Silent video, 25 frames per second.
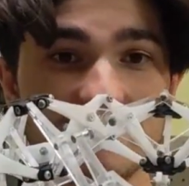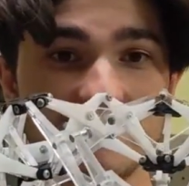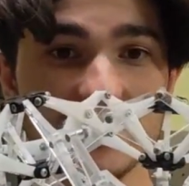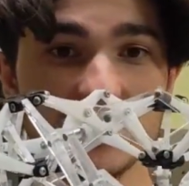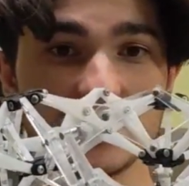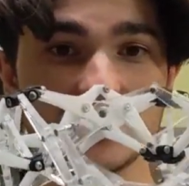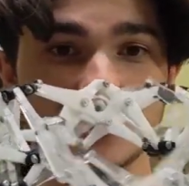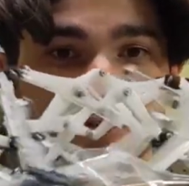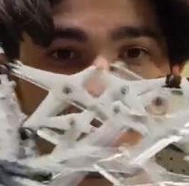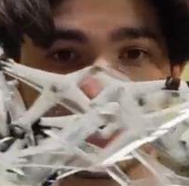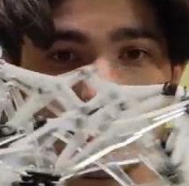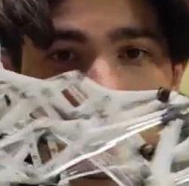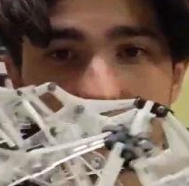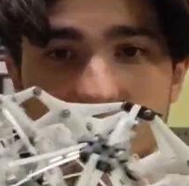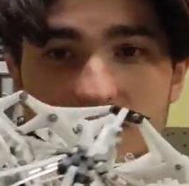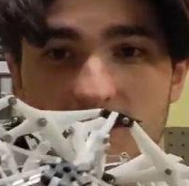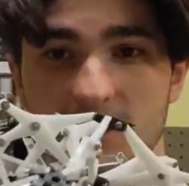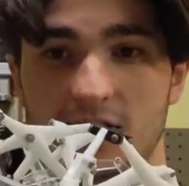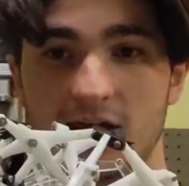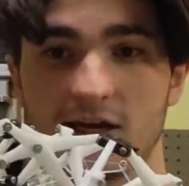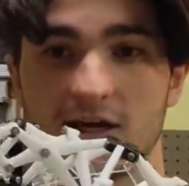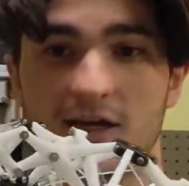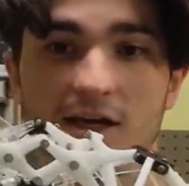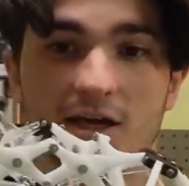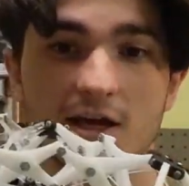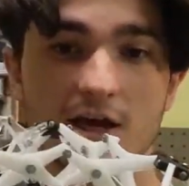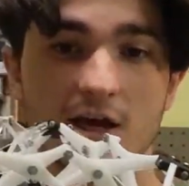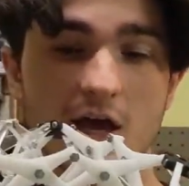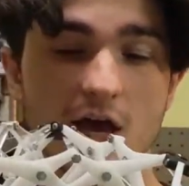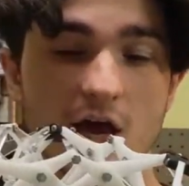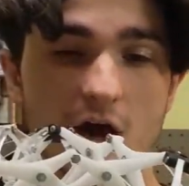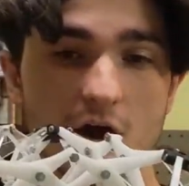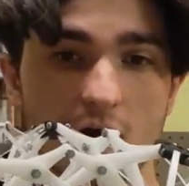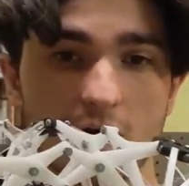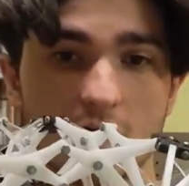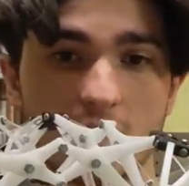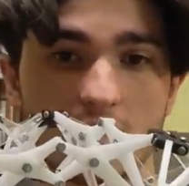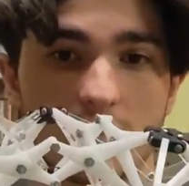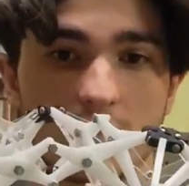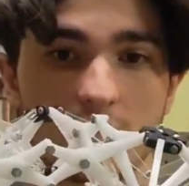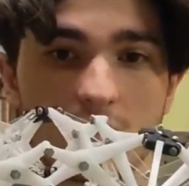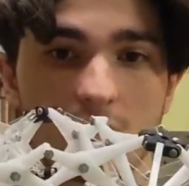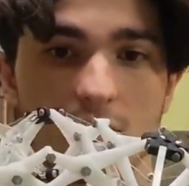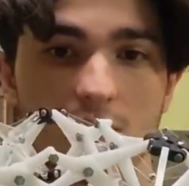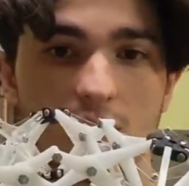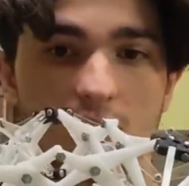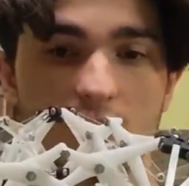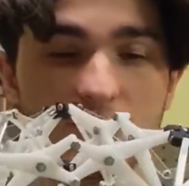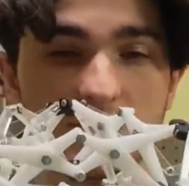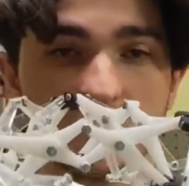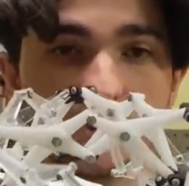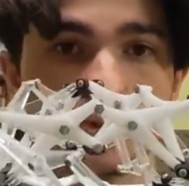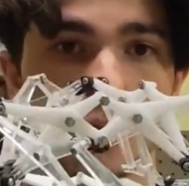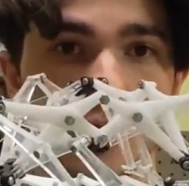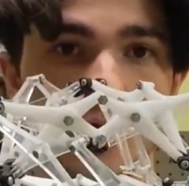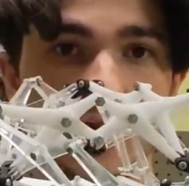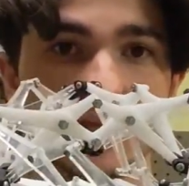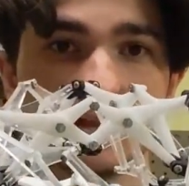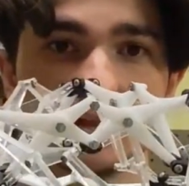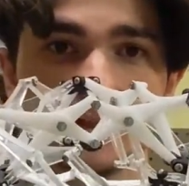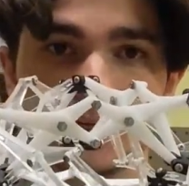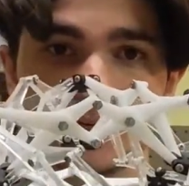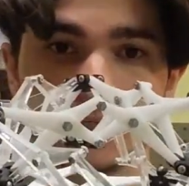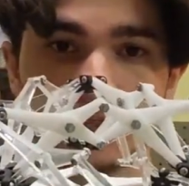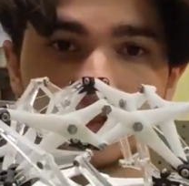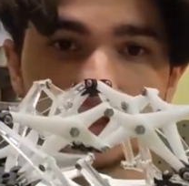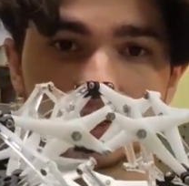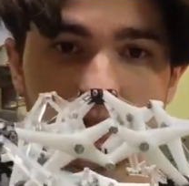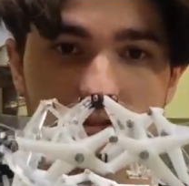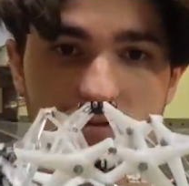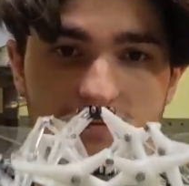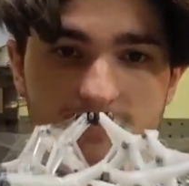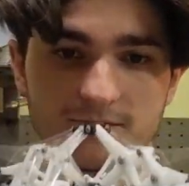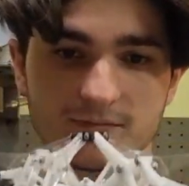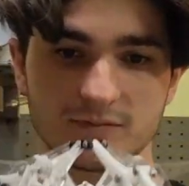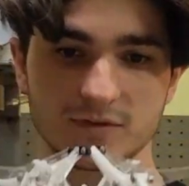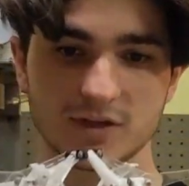feature to this guy are these white linkages.